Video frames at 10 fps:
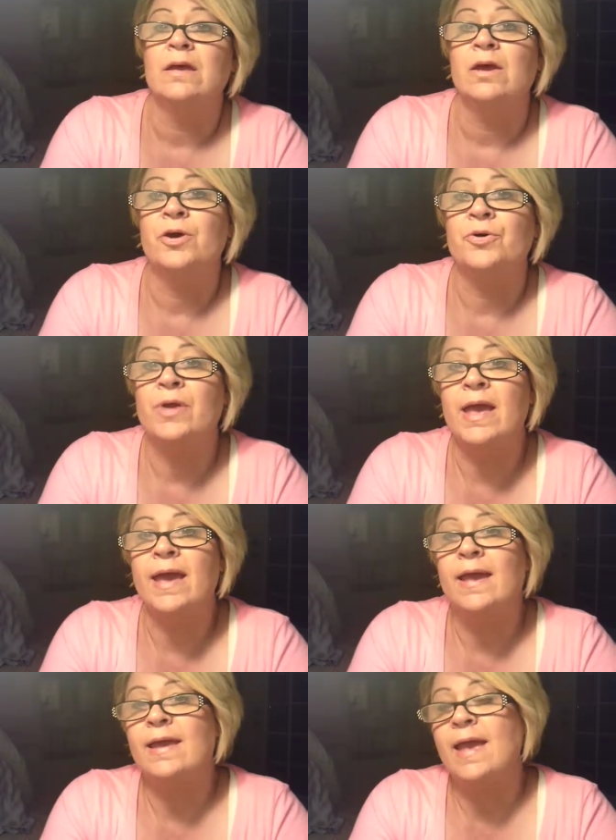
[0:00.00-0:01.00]

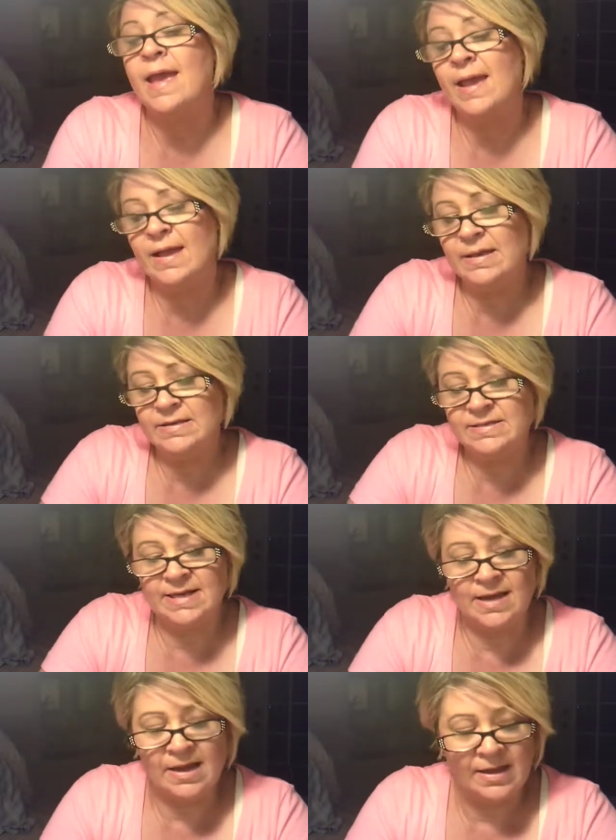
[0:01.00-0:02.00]
okay, and
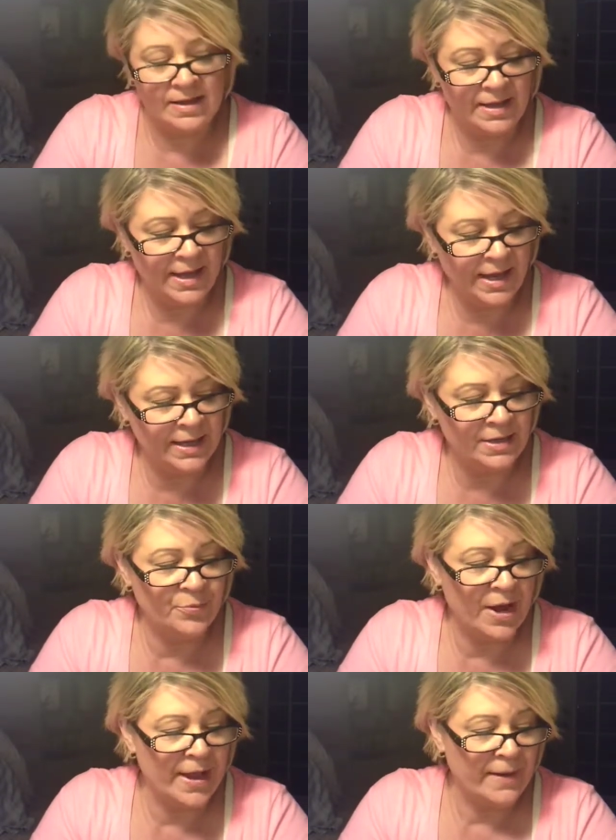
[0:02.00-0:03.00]

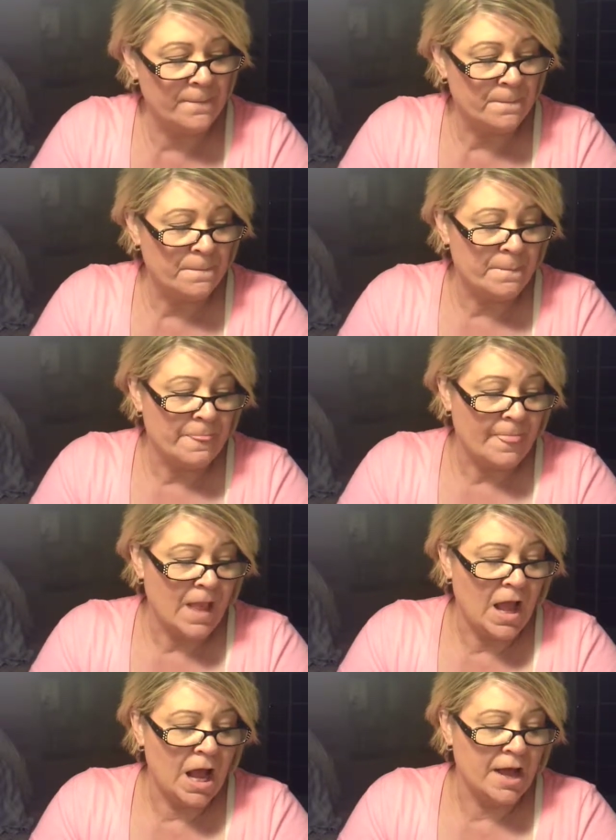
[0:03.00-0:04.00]
anyway,
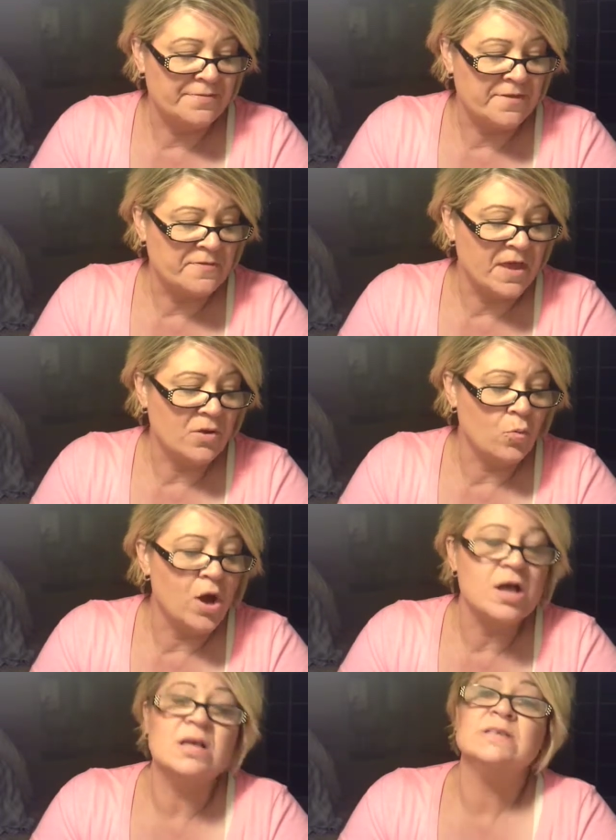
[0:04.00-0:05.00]
The thing
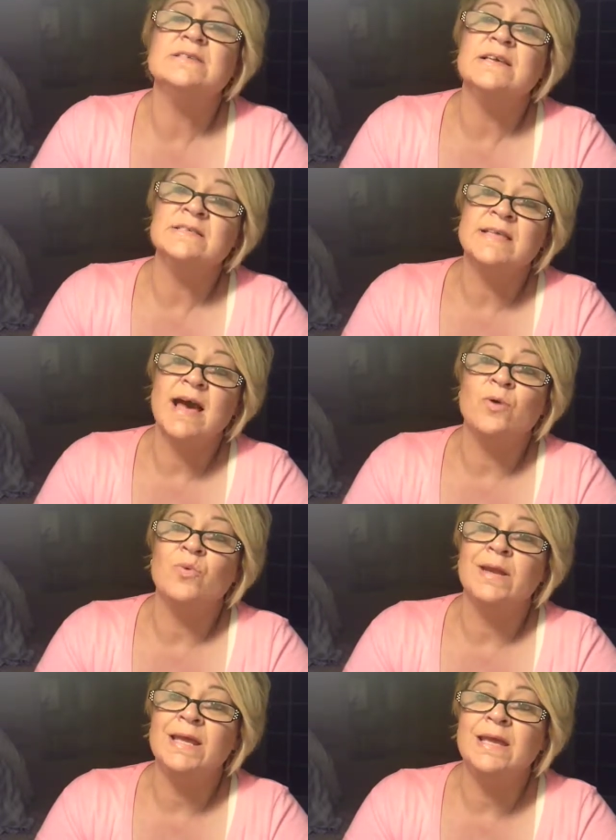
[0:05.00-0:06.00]
is that
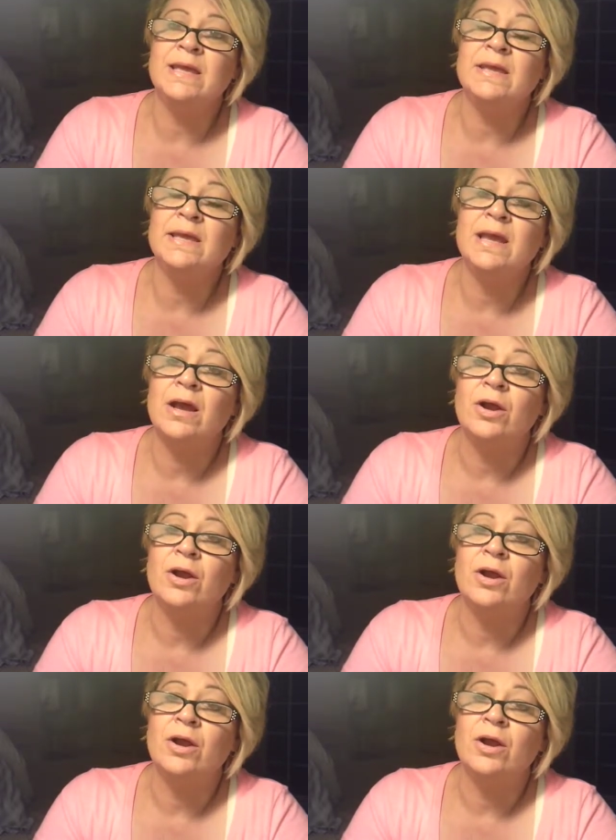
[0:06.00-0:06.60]
when he